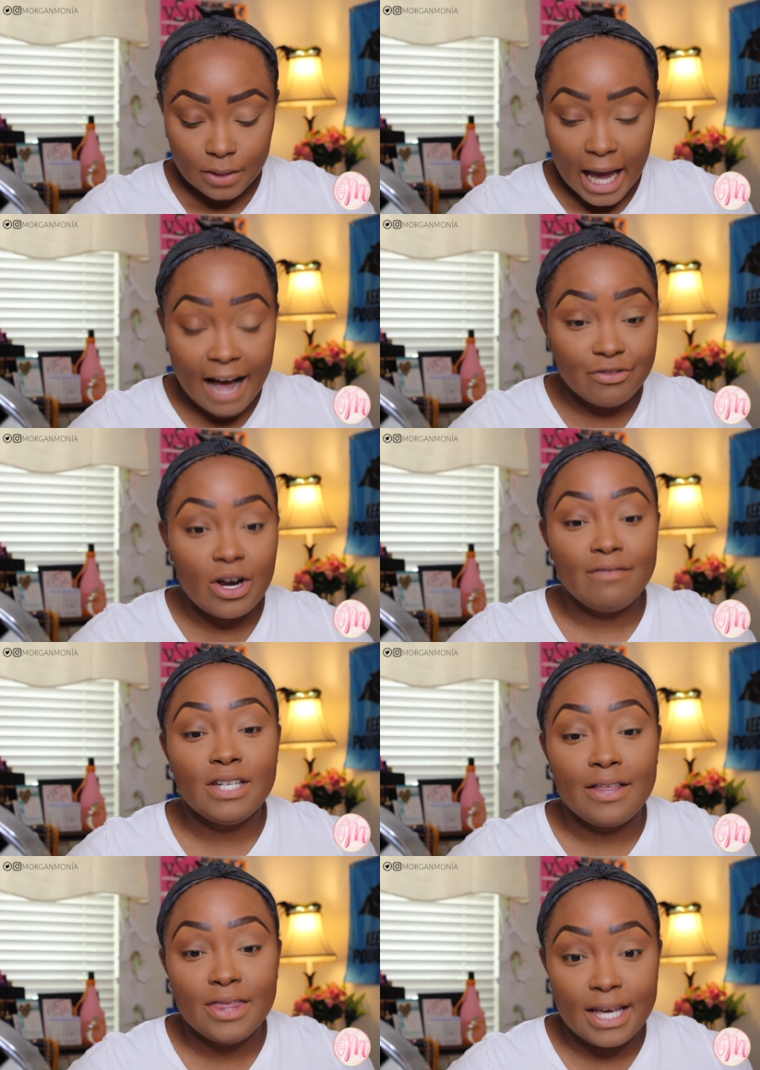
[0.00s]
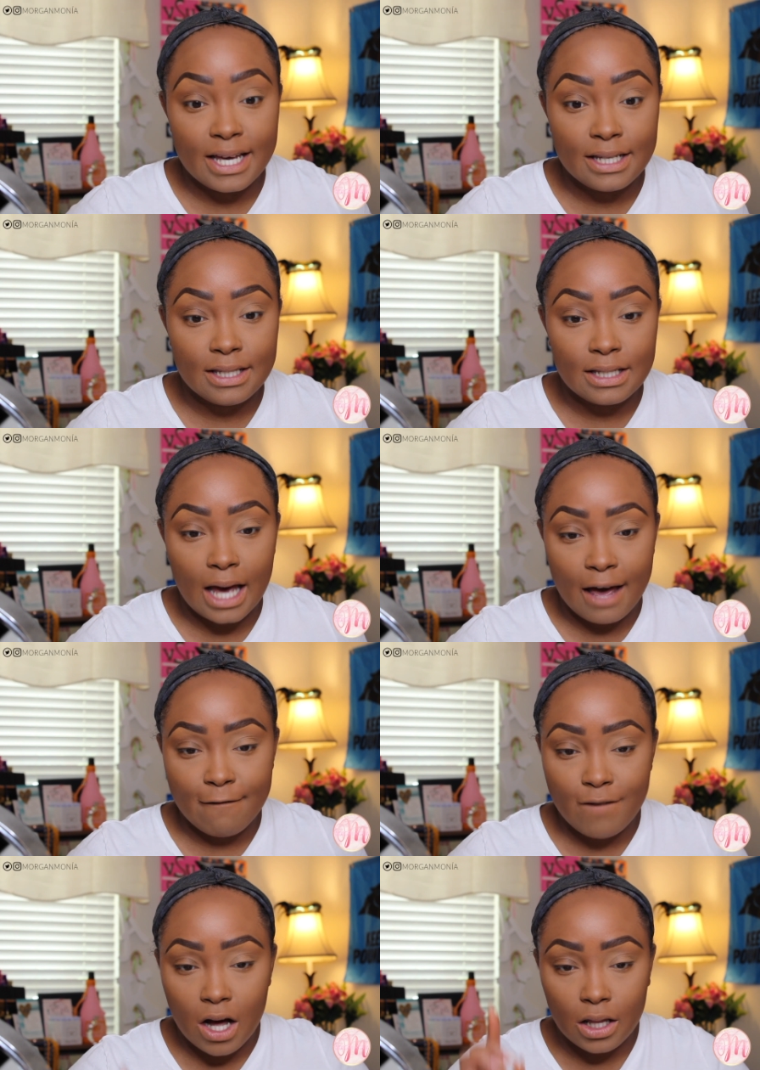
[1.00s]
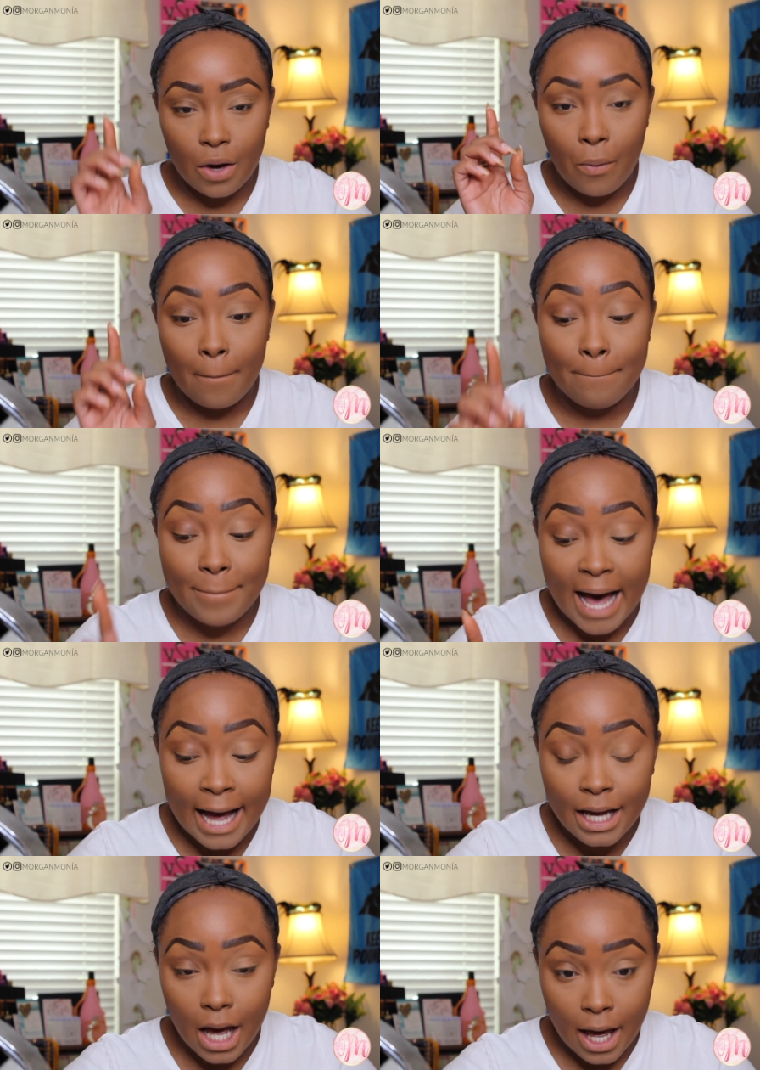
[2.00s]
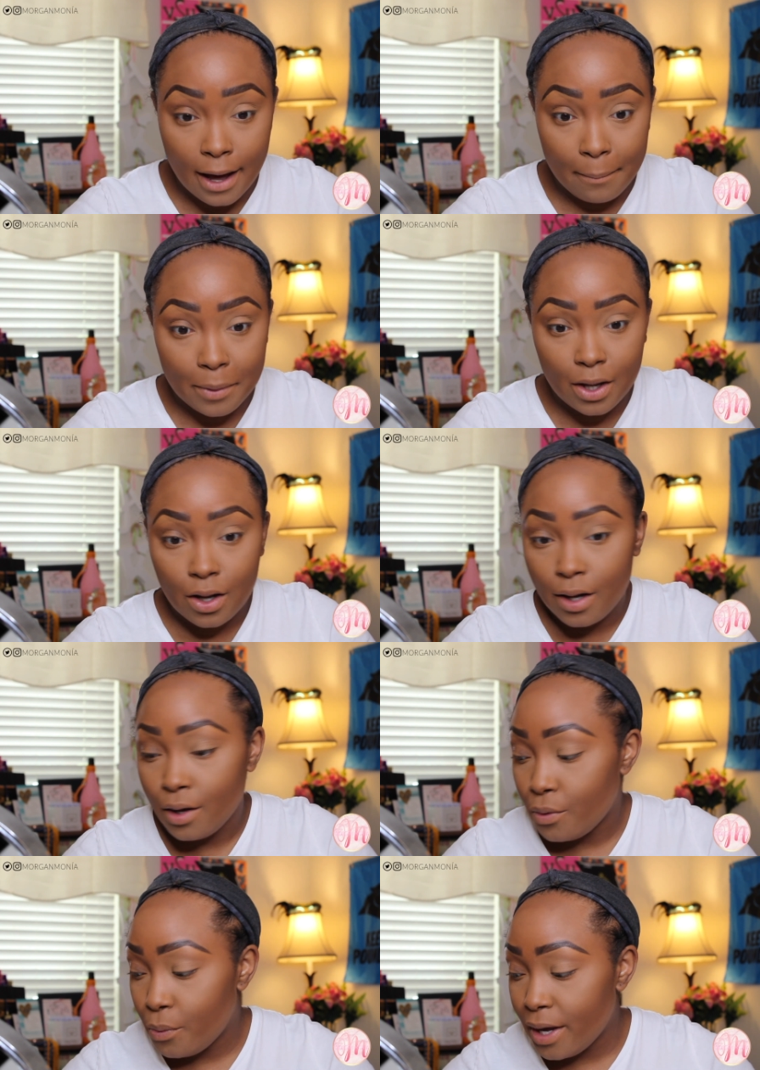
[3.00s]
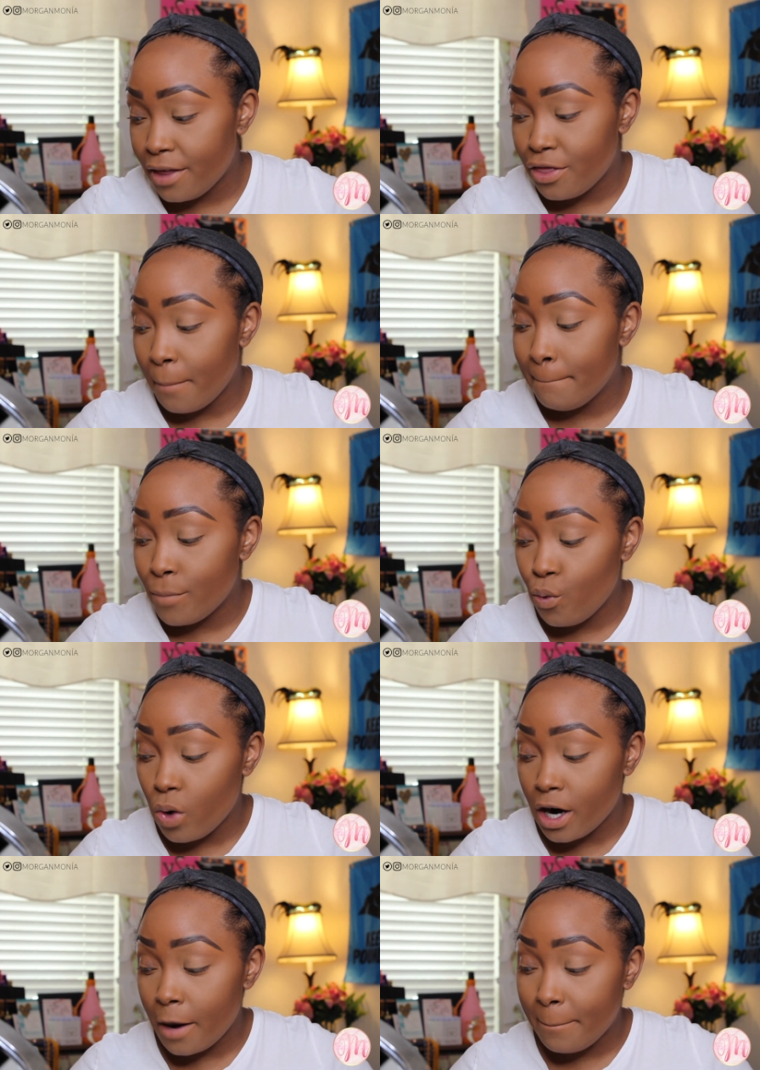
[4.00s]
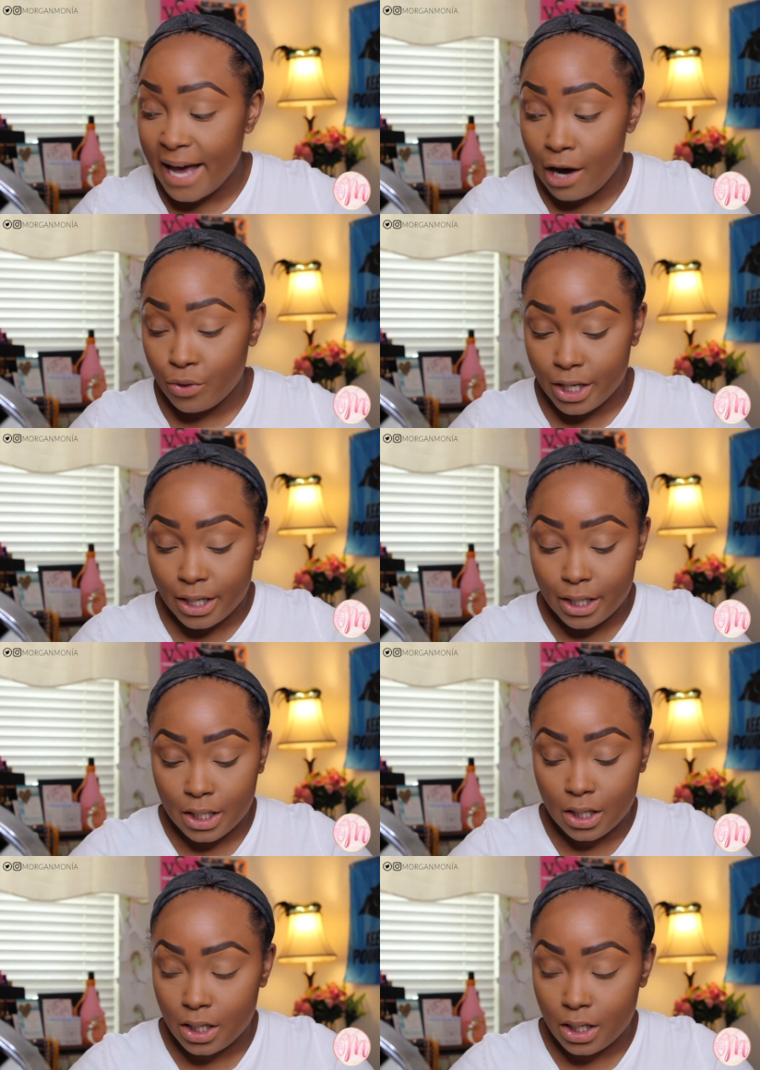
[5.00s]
After I've done this, I follow back up with more powder.